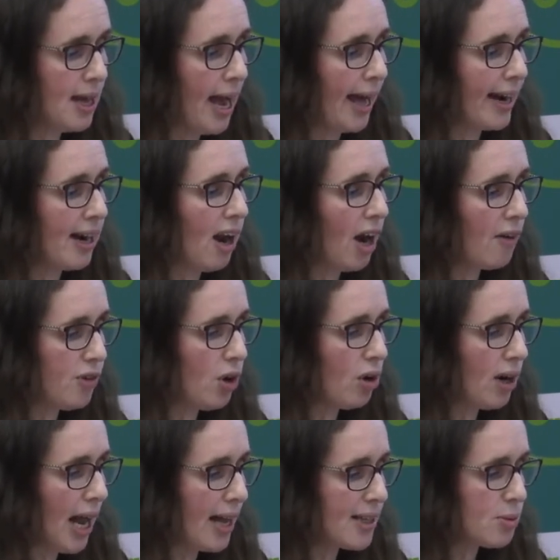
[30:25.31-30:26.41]
And a lot of young
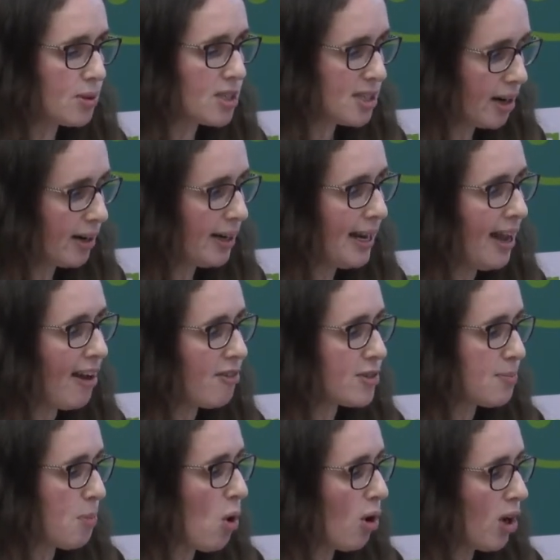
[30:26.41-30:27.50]
lads would certainly have
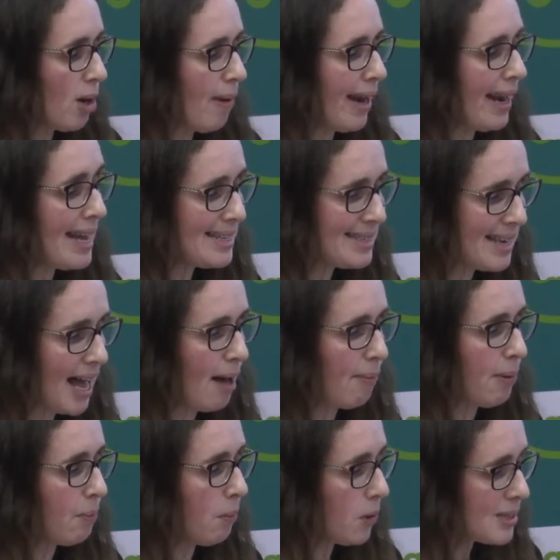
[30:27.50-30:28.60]
spoken about Islam
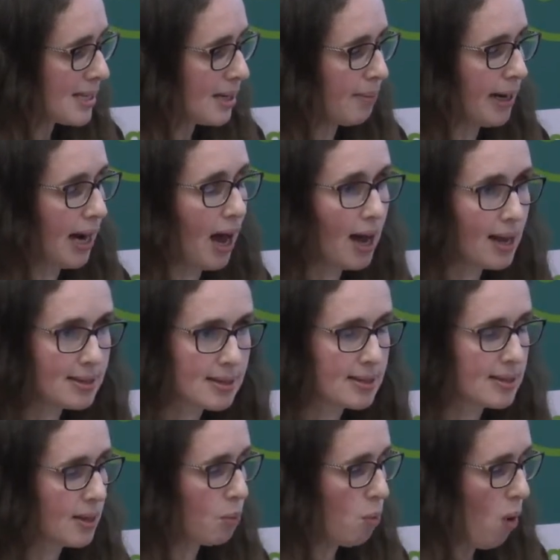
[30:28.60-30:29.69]
and Muslim and
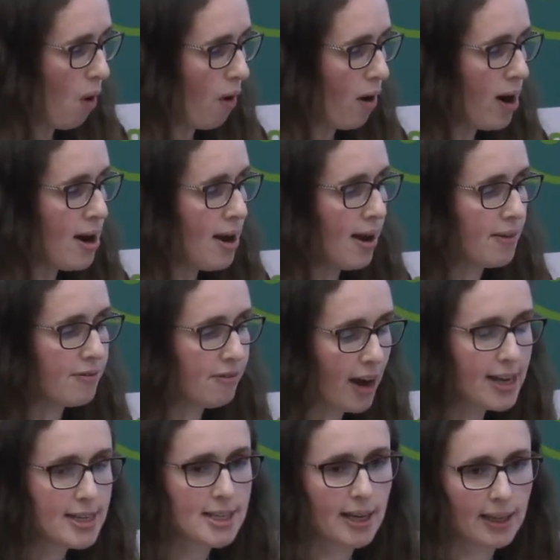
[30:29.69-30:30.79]
ISIS and war and
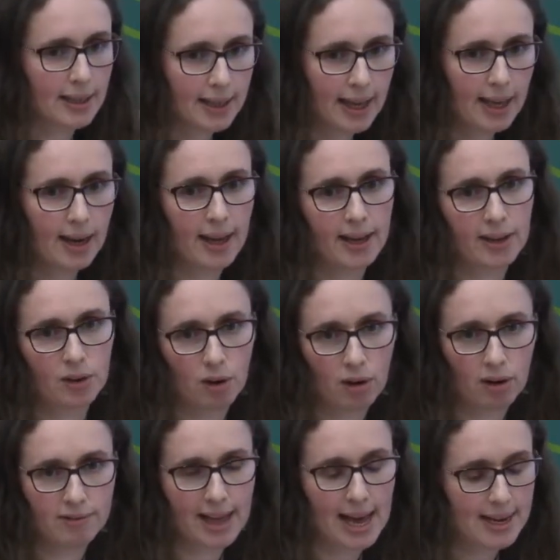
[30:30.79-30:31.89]
fighting and killing and all
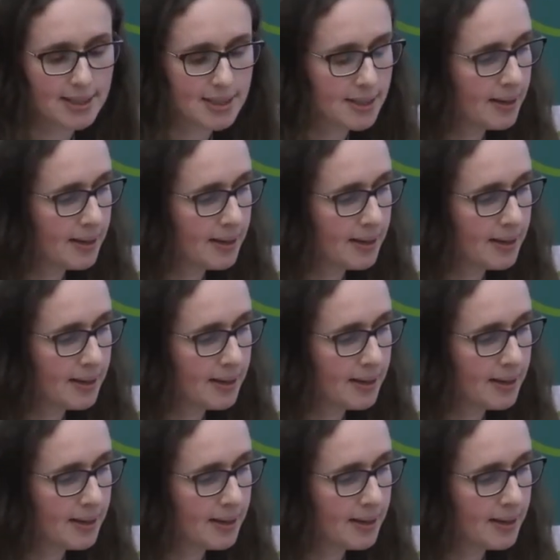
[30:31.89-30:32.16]
of that.